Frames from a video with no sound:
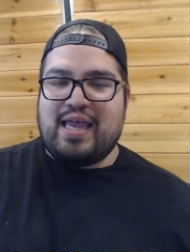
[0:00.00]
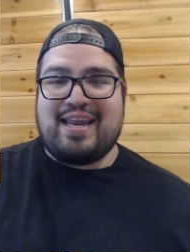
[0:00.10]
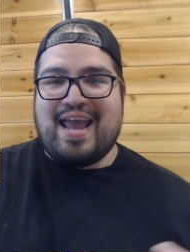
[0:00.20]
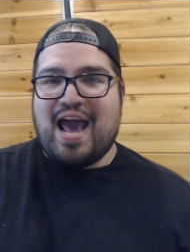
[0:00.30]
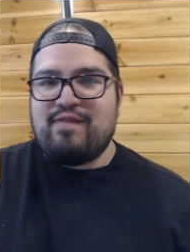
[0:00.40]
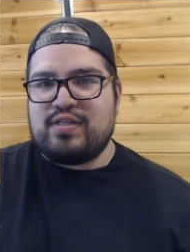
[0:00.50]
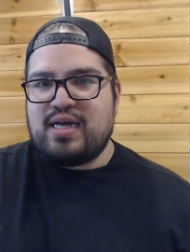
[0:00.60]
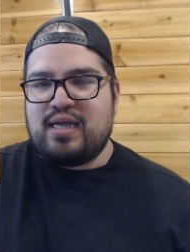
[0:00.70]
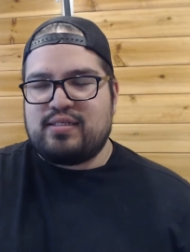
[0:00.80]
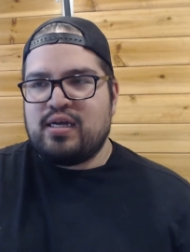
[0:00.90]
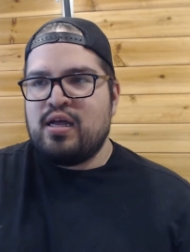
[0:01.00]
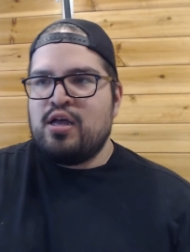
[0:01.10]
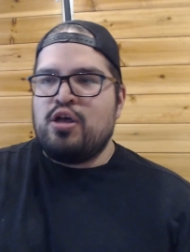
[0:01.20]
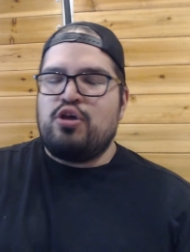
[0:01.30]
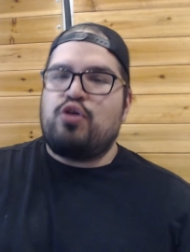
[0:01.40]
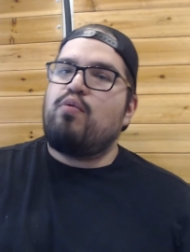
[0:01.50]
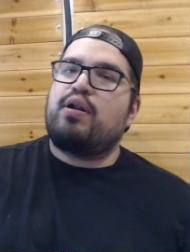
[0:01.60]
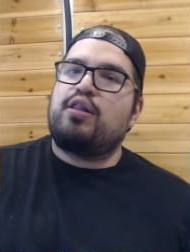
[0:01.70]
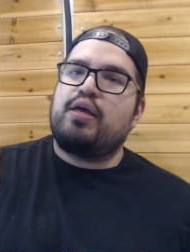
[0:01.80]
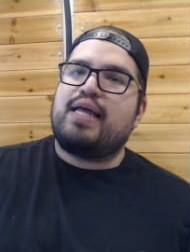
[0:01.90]
in advertising, you want
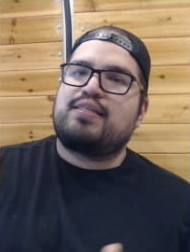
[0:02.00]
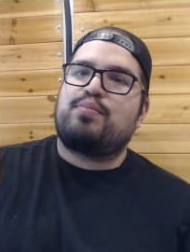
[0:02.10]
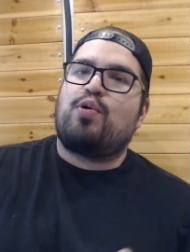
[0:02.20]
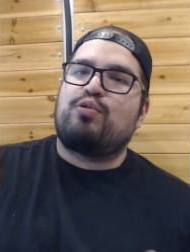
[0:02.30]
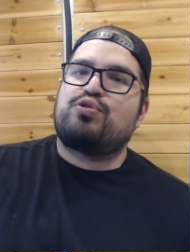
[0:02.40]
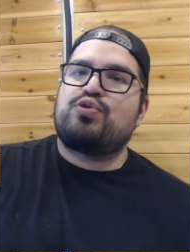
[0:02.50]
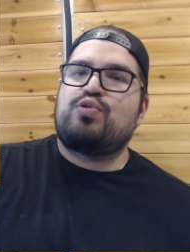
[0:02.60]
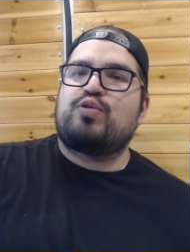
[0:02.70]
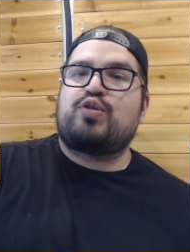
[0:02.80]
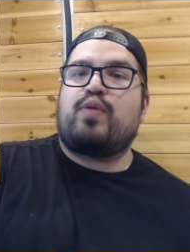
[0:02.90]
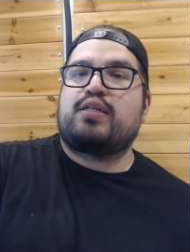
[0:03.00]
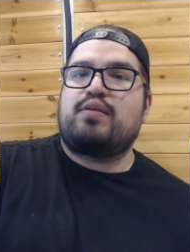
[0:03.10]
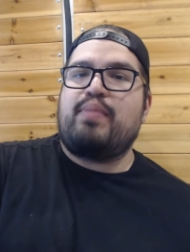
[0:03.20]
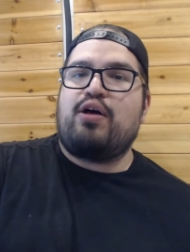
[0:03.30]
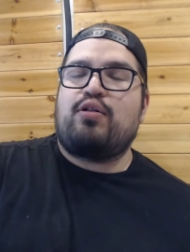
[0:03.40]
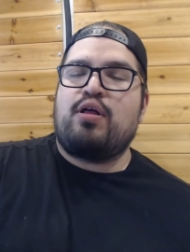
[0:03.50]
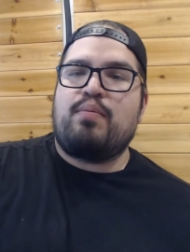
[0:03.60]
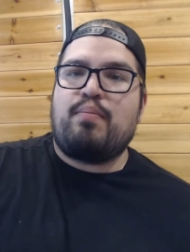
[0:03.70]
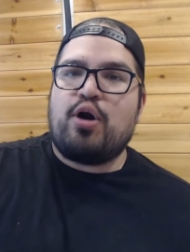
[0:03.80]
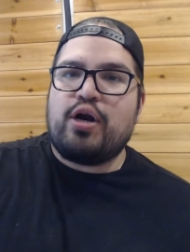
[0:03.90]
to look at some old school direct mail
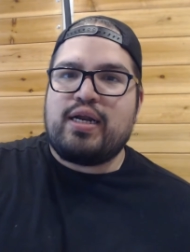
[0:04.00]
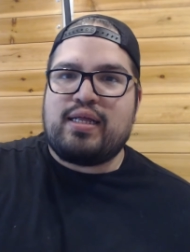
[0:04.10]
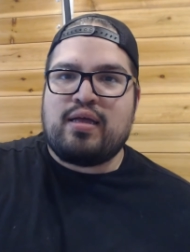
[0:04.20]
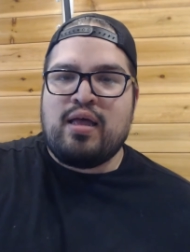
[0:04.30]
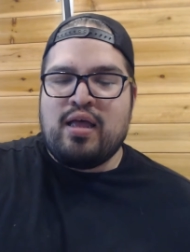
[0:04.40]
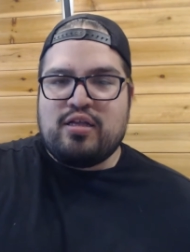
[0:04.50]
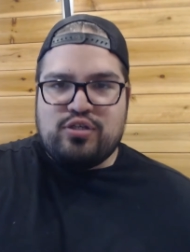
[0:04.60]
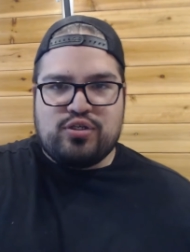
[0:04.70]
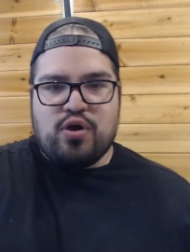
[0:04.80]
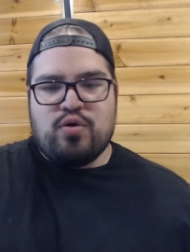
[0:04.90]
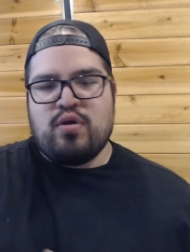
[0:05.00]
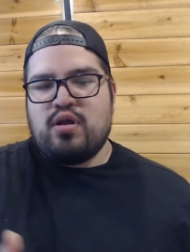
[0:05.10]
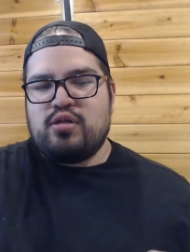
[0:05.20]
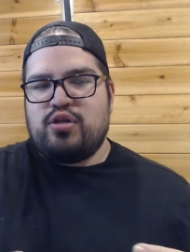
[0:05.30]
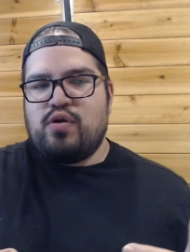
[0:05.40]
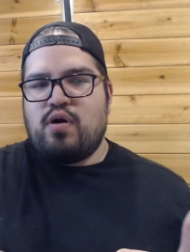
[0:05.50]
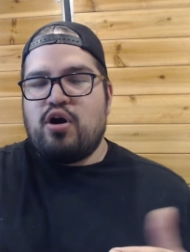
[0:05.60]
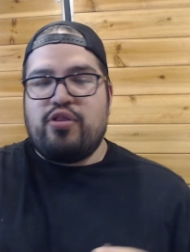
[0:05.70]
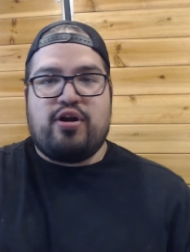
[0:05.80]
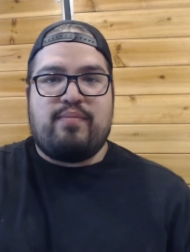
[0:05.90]
marketing. So,
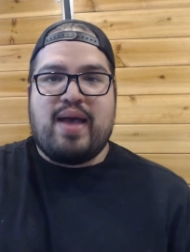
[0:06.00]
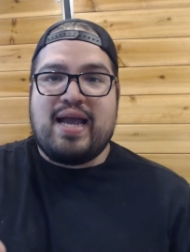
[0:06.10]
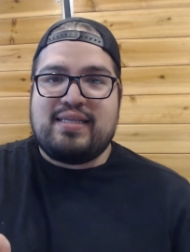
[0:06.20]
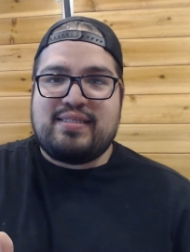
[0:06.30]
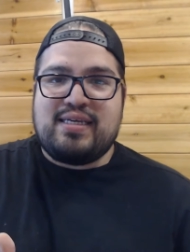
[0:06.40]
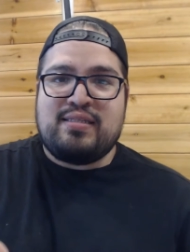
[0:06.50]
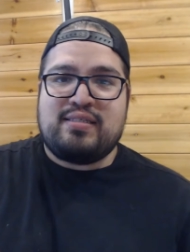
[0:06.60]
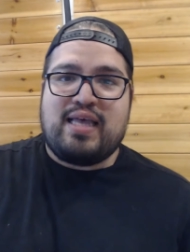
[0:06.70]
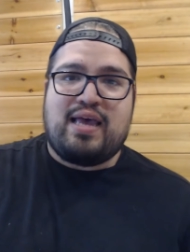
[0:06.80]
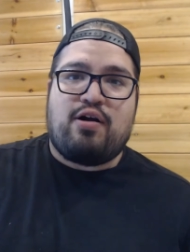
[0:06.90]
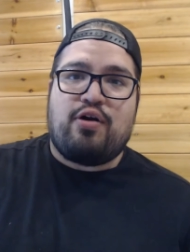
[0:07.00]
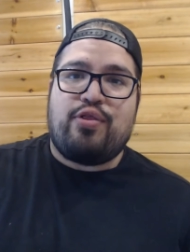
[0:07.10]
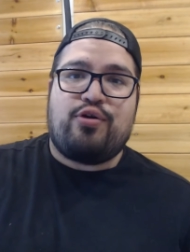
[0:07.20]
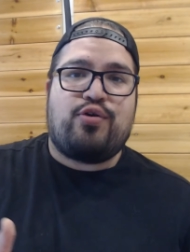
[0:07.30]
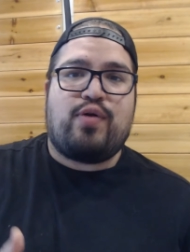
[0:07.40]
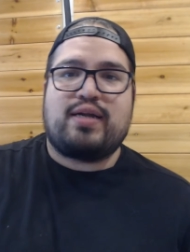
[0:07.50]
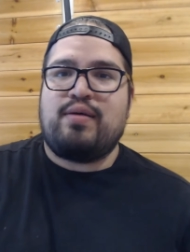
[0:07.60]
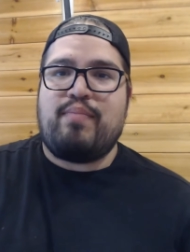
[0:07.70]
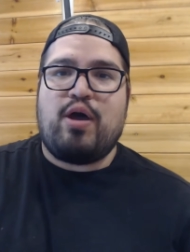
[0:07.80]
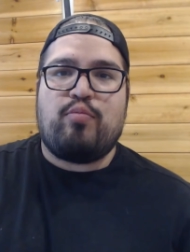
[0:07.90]
are there magazines and are there direct
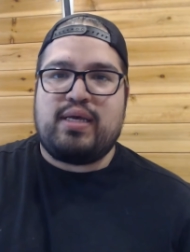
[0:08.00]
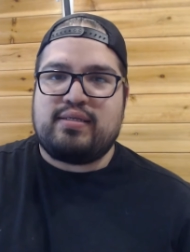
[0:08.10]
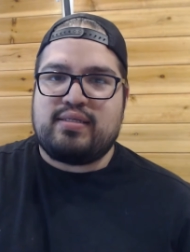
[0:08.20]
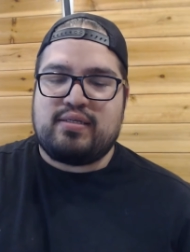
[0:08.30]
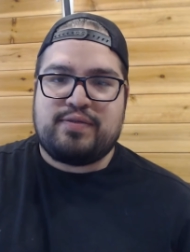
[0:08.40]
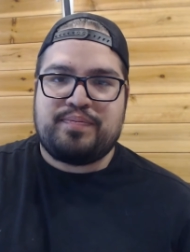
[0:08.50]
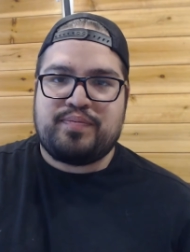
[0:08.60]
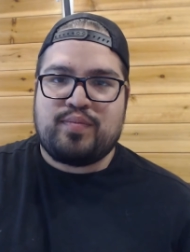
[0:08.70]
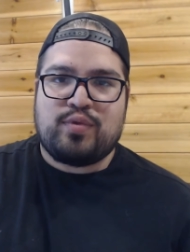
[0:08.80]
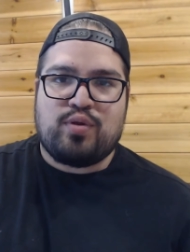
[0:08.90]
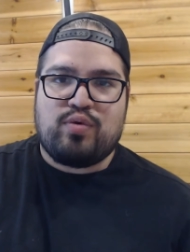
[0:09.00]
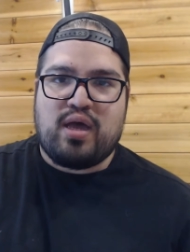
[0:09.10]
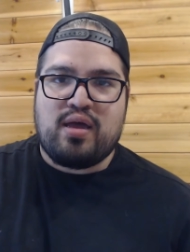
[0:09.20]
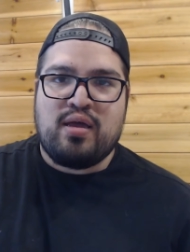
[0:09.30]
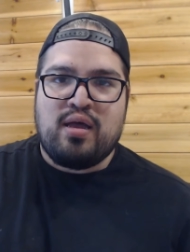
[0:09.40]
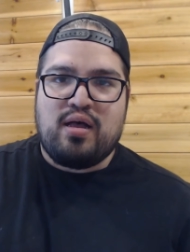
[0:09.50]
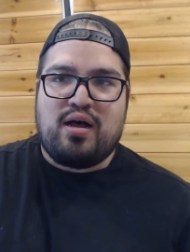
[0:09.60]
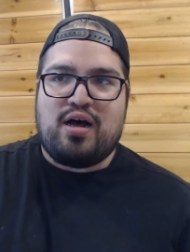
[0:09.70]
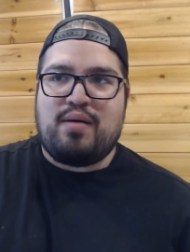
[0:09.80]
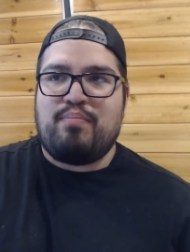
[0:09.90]
mail pieces? Okay,
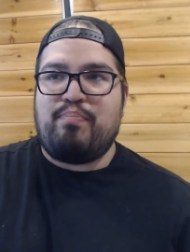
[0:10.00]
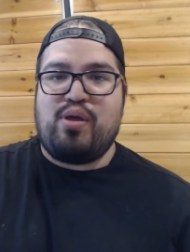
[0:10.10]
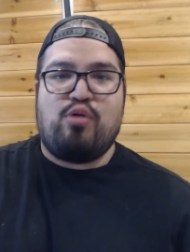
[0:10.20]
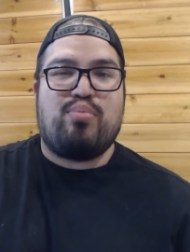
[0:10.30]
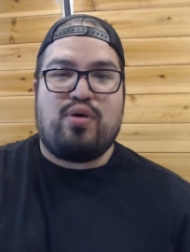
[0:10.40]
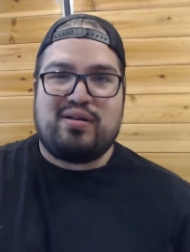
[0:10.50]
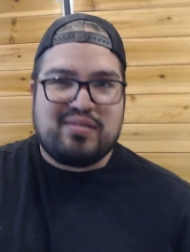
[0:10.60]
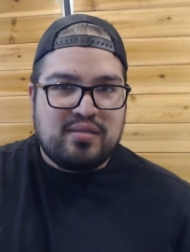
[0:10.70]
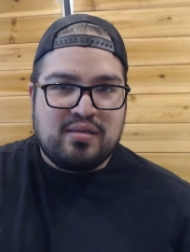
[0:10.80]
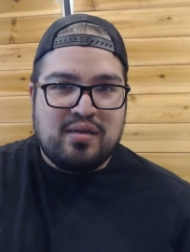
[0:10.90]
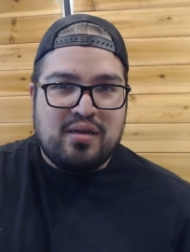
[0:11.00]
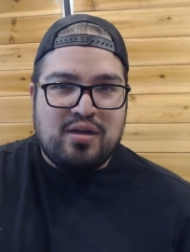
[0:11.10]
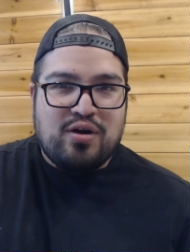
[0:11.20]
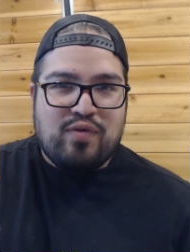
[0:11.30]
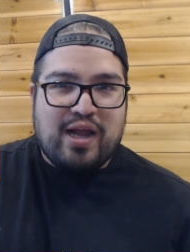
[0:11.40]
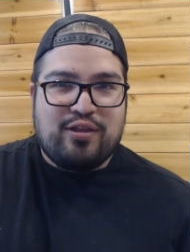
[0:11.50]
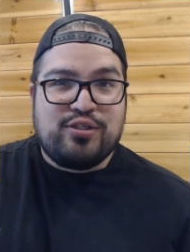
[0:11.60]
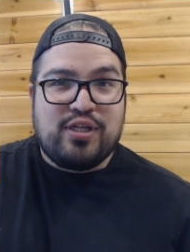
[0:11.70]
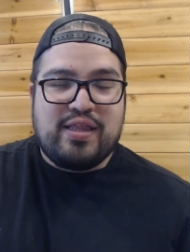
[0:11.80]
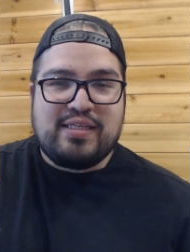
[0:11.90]
billboards, right? Those
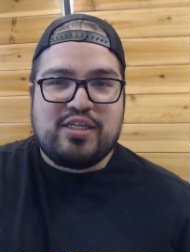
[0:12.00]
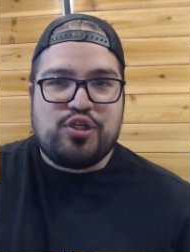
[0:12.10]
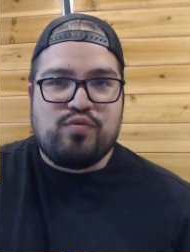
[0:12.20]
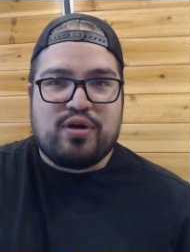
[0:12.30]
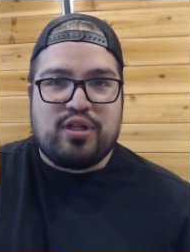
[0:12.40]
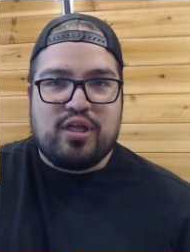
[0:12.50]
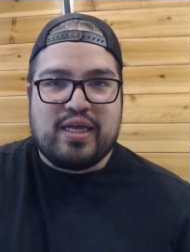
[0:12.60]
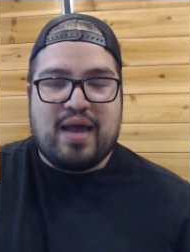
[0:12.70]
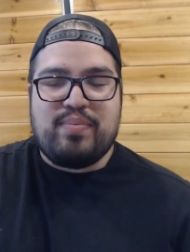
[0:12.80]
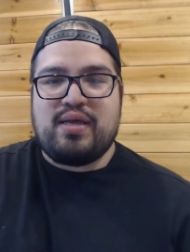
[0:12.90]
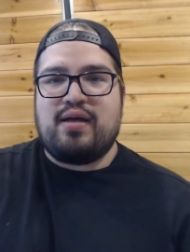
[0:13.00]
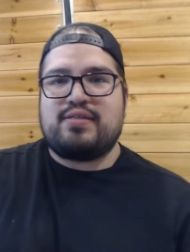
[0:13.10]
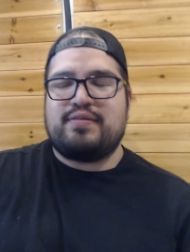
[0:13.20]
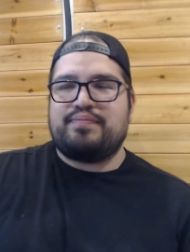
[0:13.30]
are the things that you want to look at, because